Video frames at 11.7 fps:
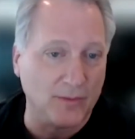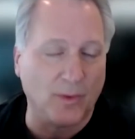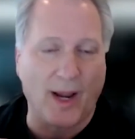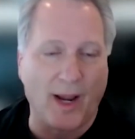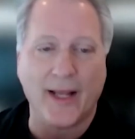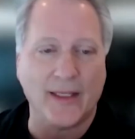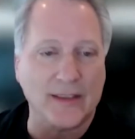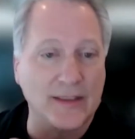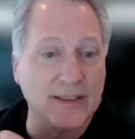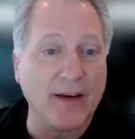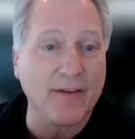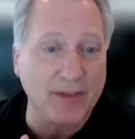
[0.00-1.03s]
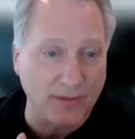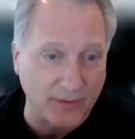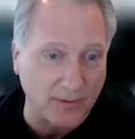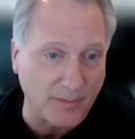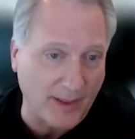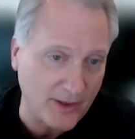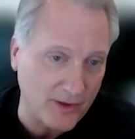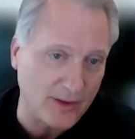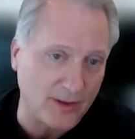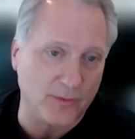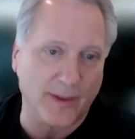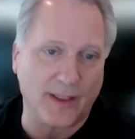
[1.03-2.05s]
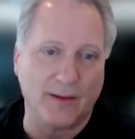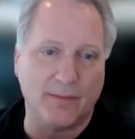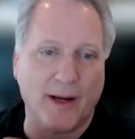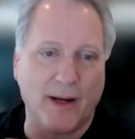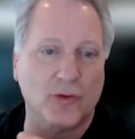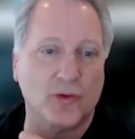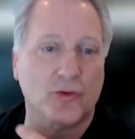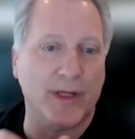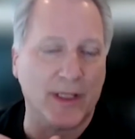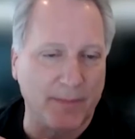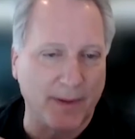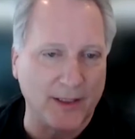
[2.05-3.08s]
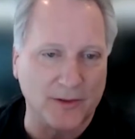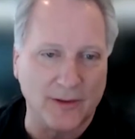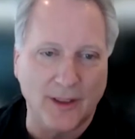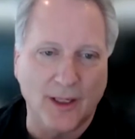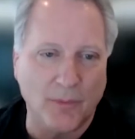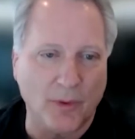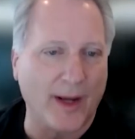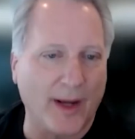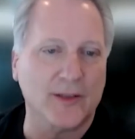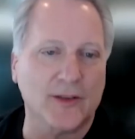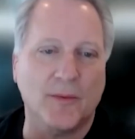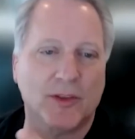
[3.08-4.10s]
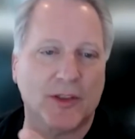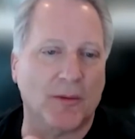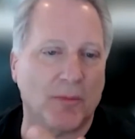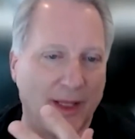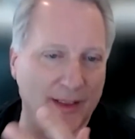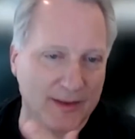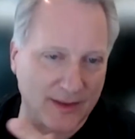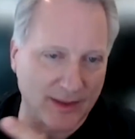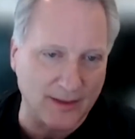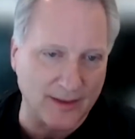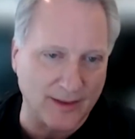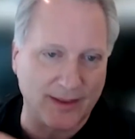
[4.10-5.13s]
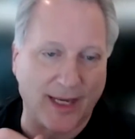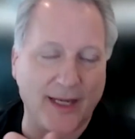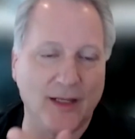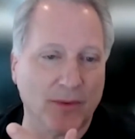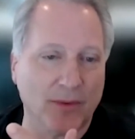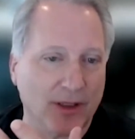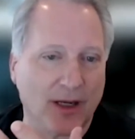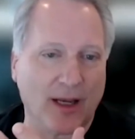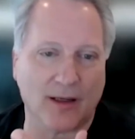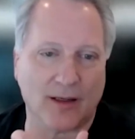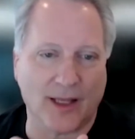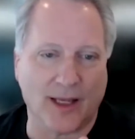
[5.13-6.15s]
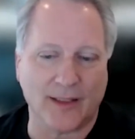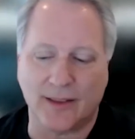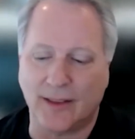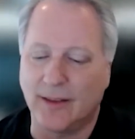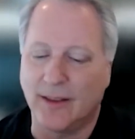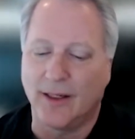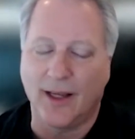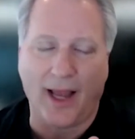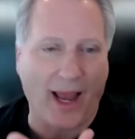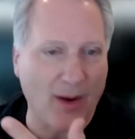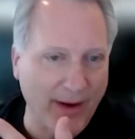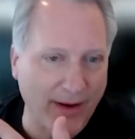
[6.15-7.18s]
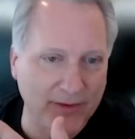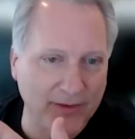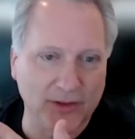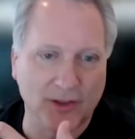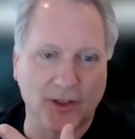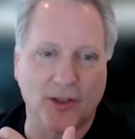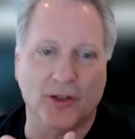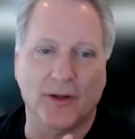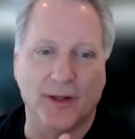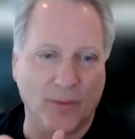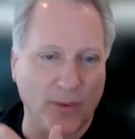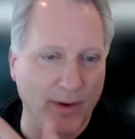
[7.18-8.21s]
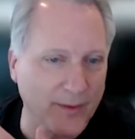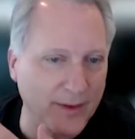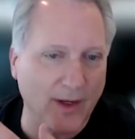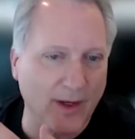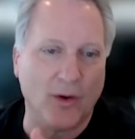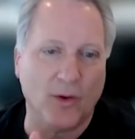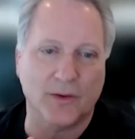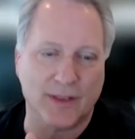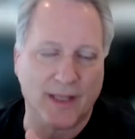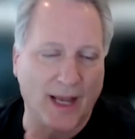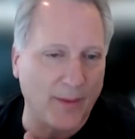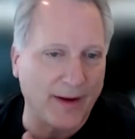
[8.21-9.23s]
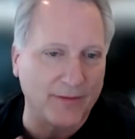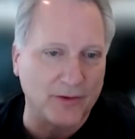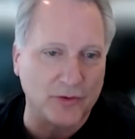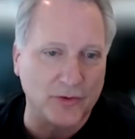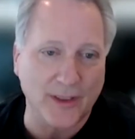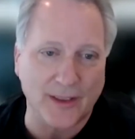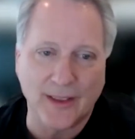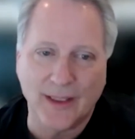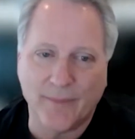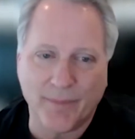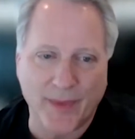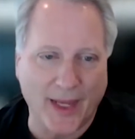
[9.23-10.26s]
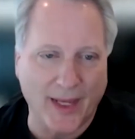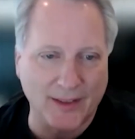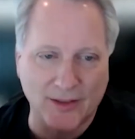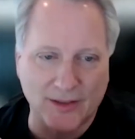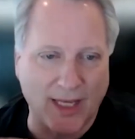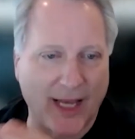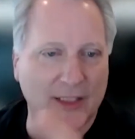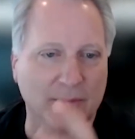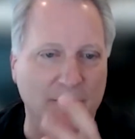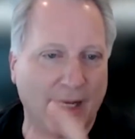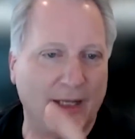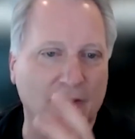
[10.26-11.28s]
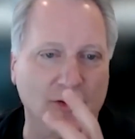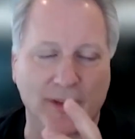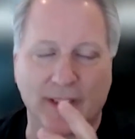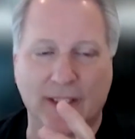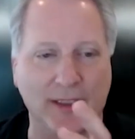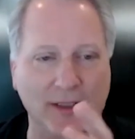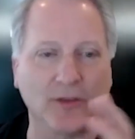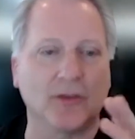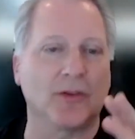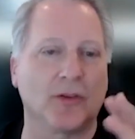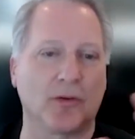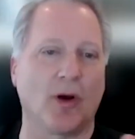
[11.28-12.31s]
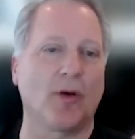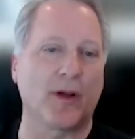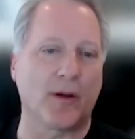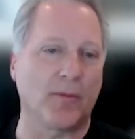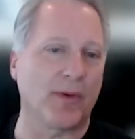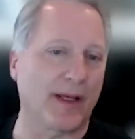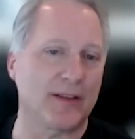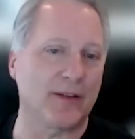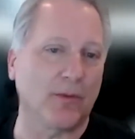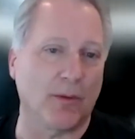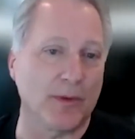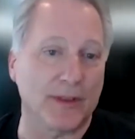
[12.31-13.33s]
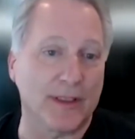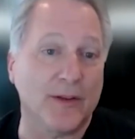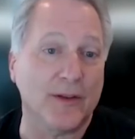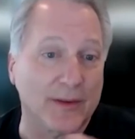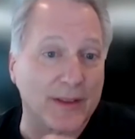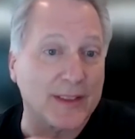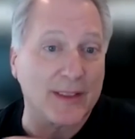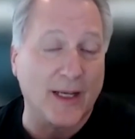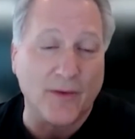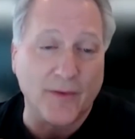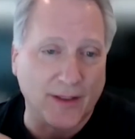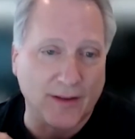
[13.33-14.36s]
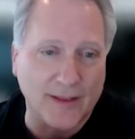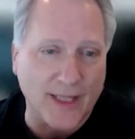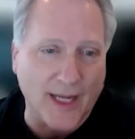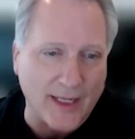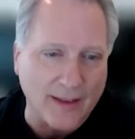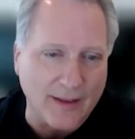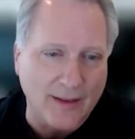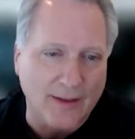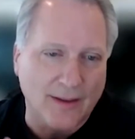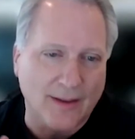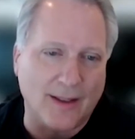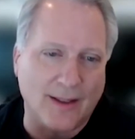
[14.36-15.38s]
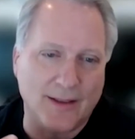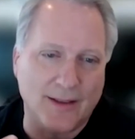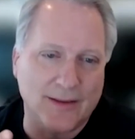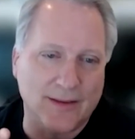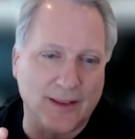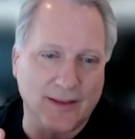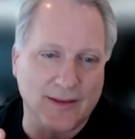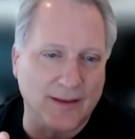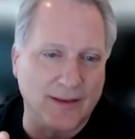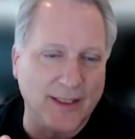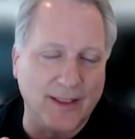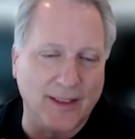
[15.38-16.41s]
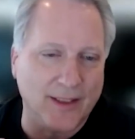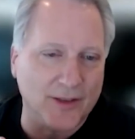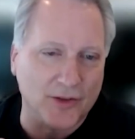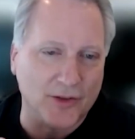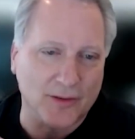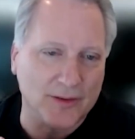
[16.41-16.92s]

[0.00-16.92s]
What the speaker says: We're adding safety for the patient because we can better treat the patient. We're adding so much complexity in the data we're collecting, how we have to secure it, where it goes, and how we have to treat it. And it just exponentially continues to grow the complexity of what we're dealing with in healthcare today. It's a leading issue.